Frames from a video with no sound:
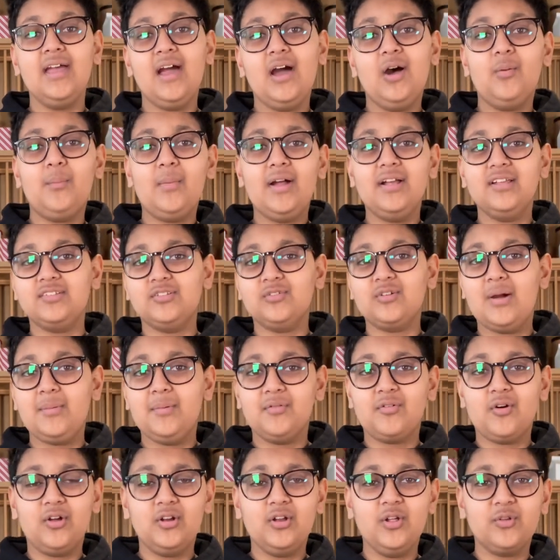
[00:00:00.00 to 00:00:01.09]
On my Instagram I've
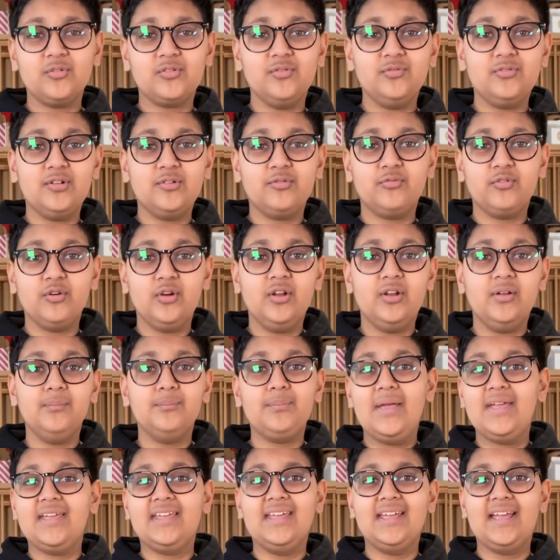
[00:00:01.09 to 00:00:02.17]
got lots of different
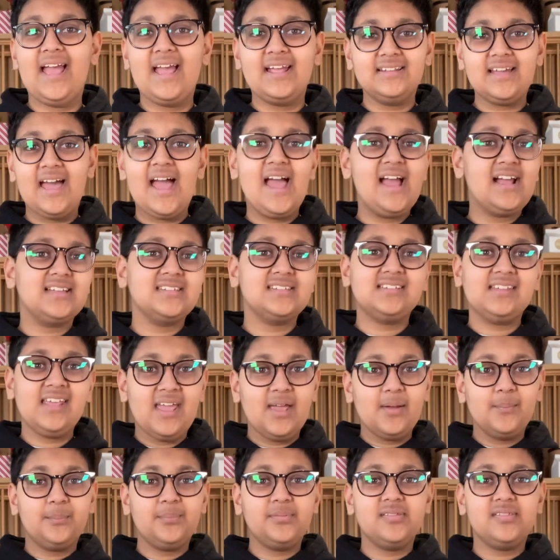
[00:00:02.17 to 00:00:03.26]
baking hacks,
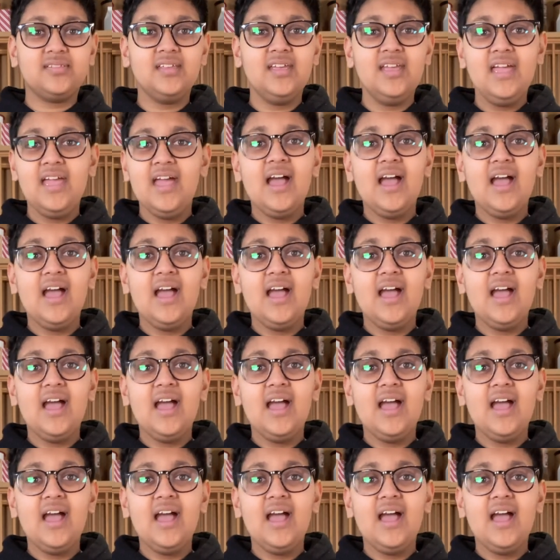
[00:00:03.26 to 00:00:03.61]
tips,